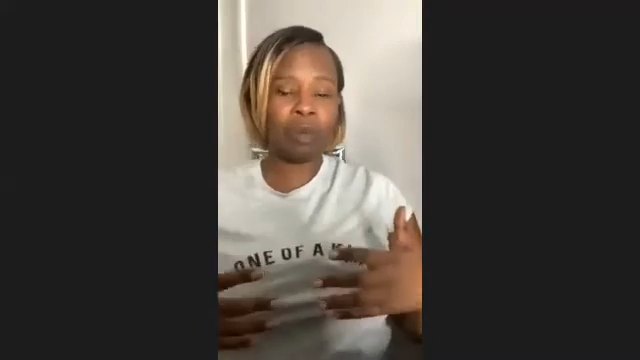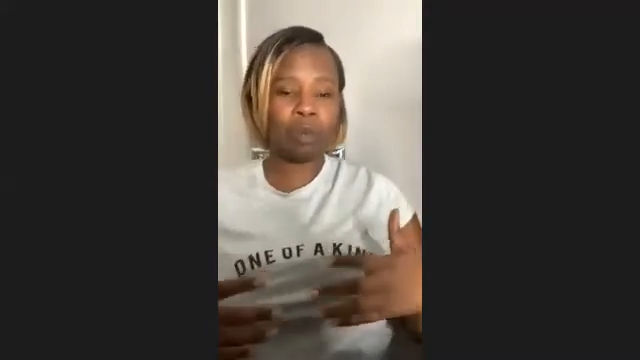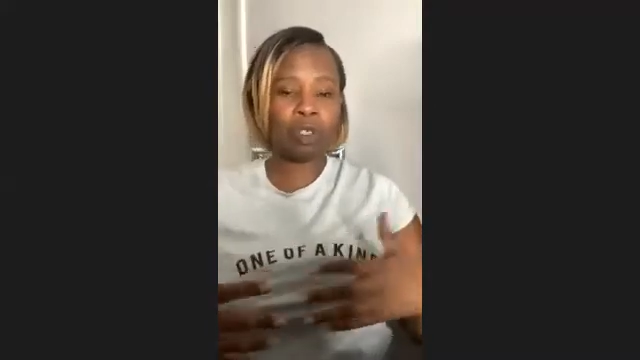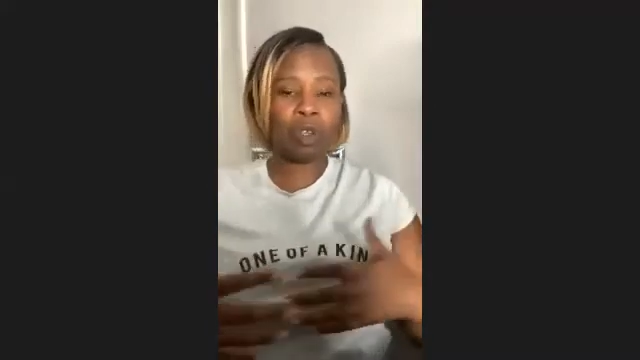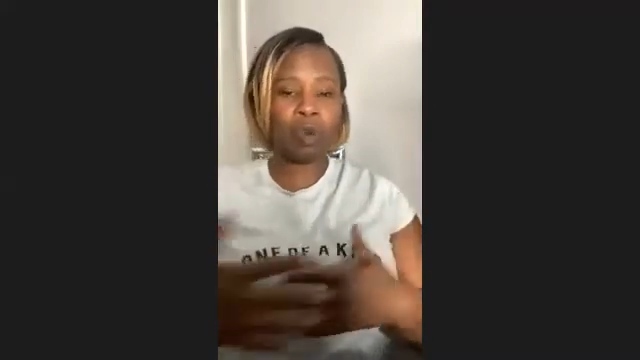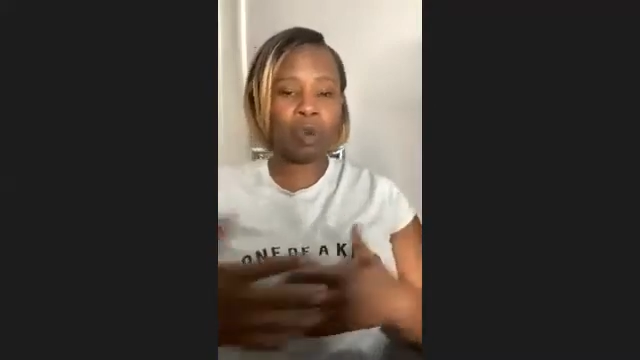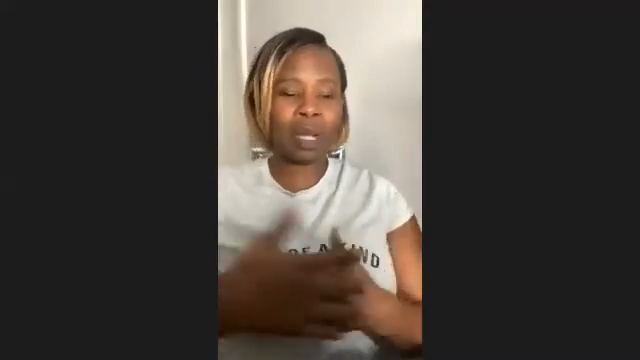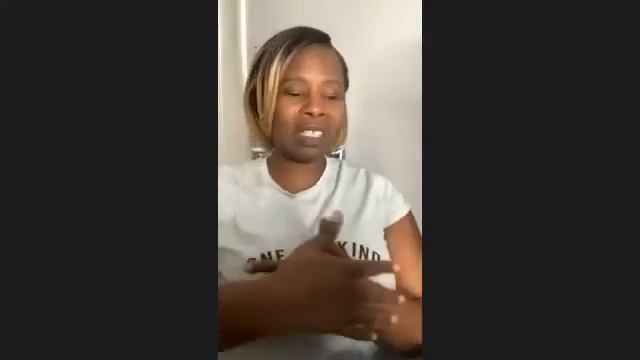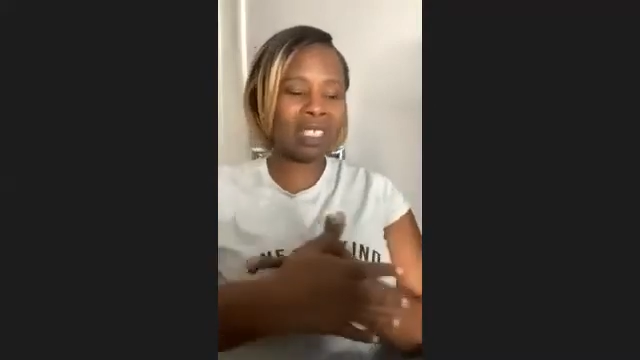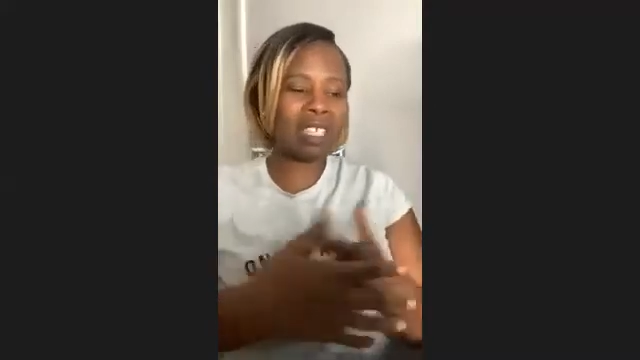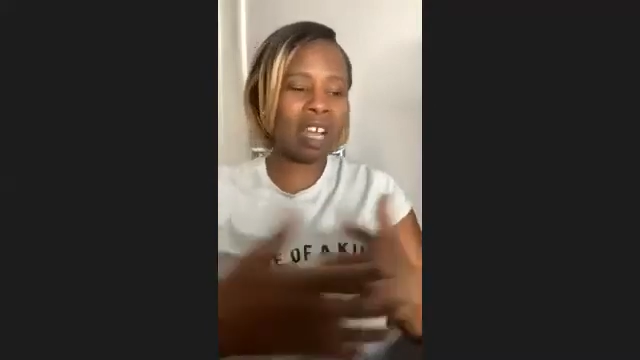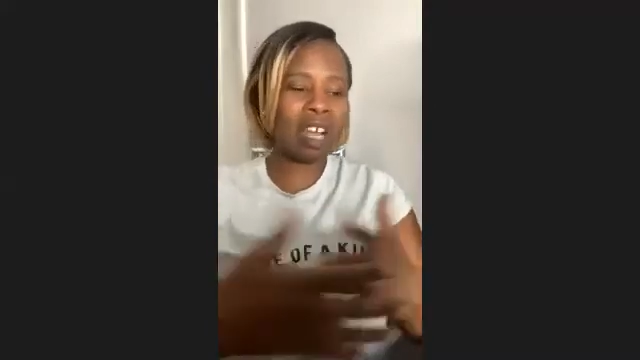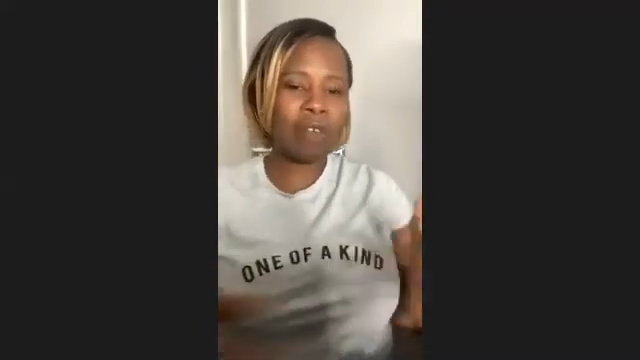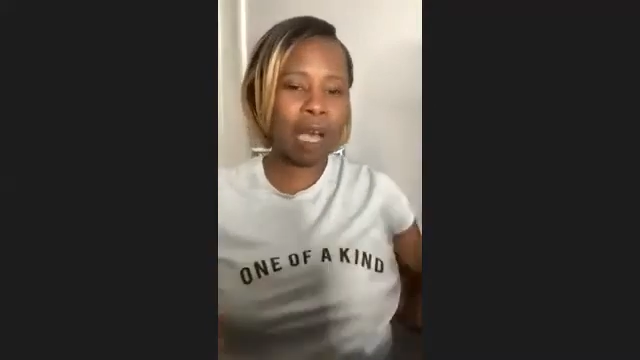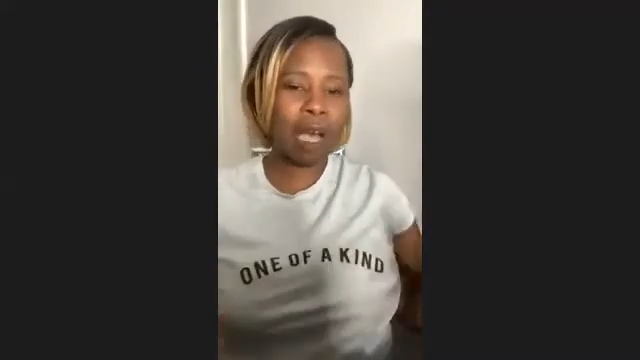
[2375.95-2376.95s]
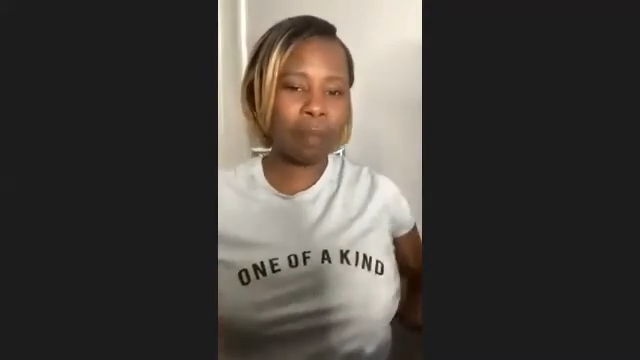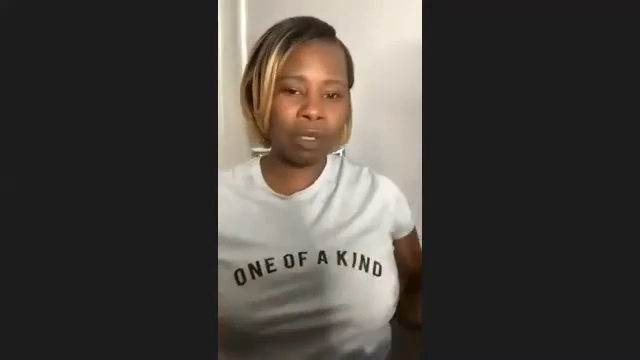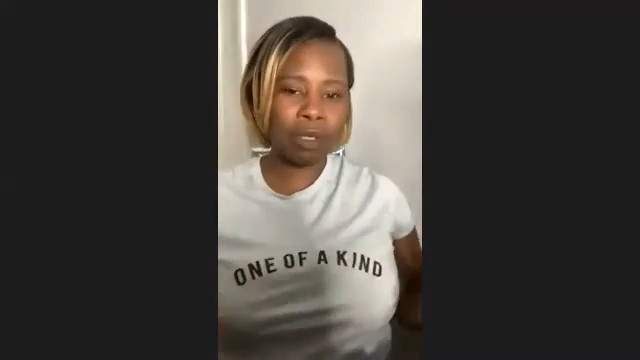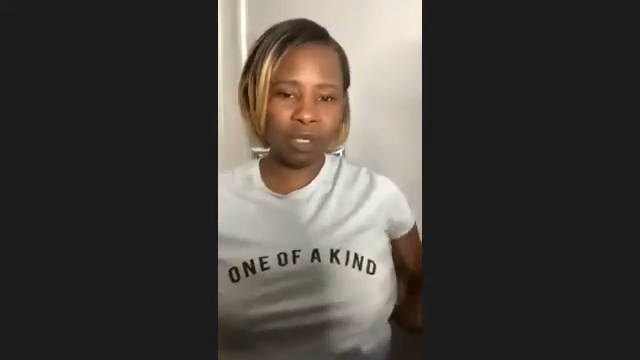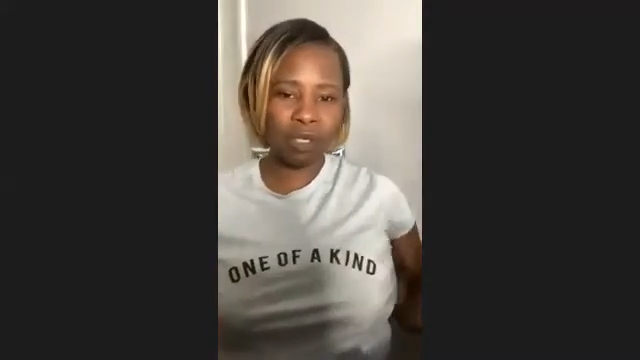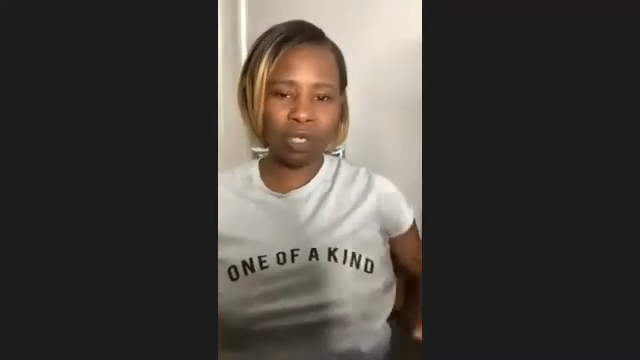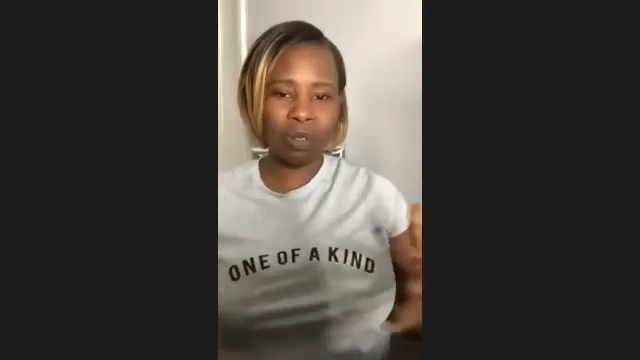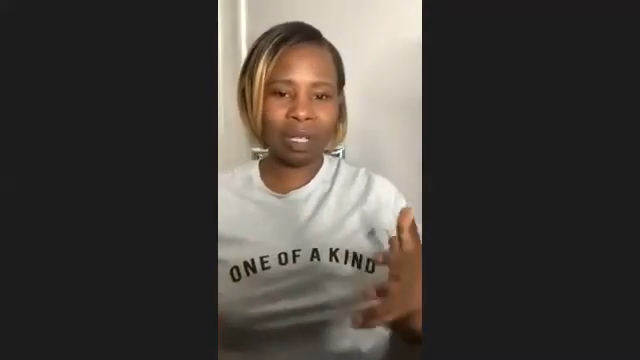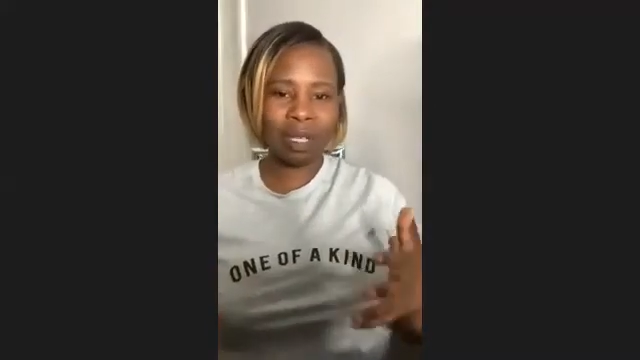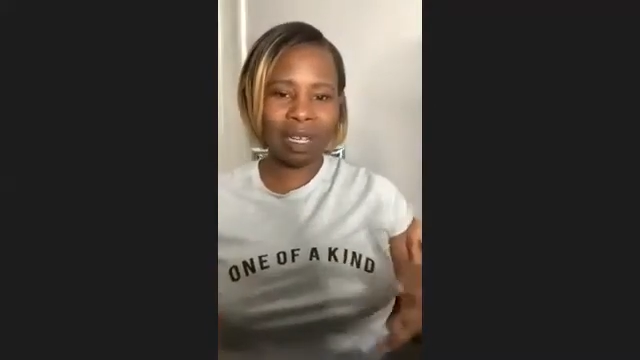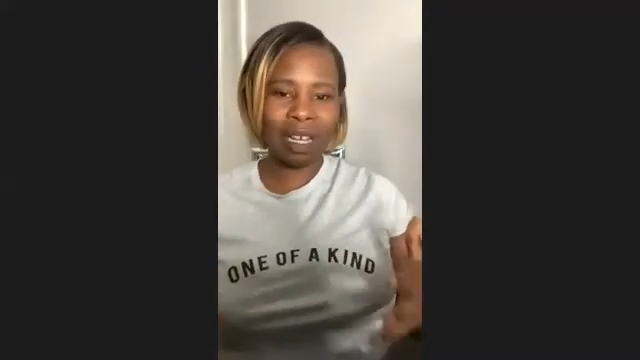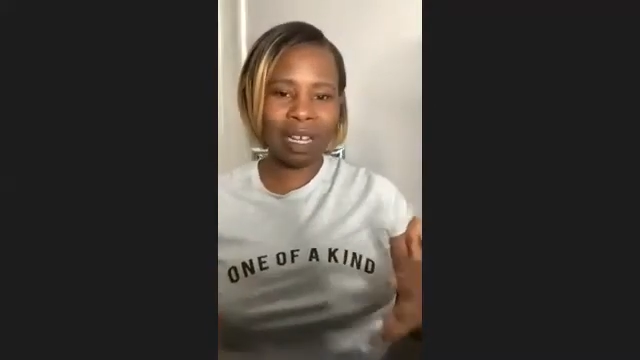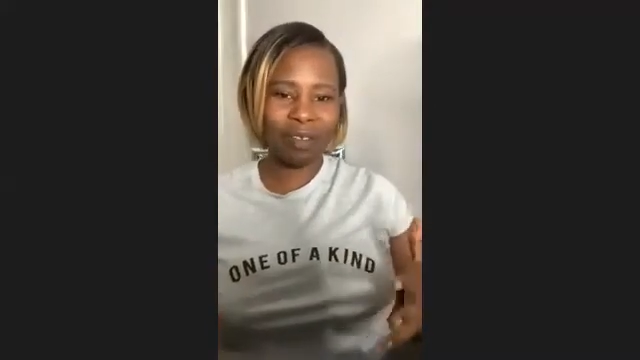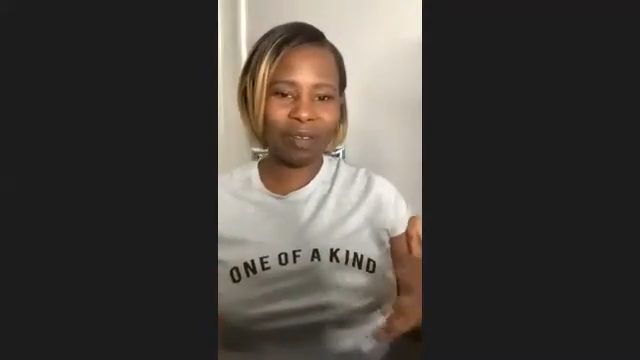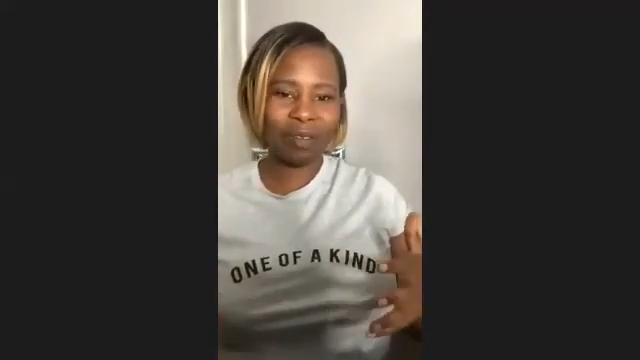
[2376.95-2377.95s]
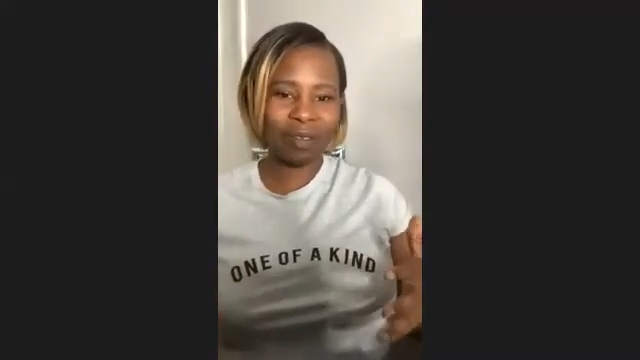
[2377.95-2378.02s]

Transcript: So when stuff happens to you in life,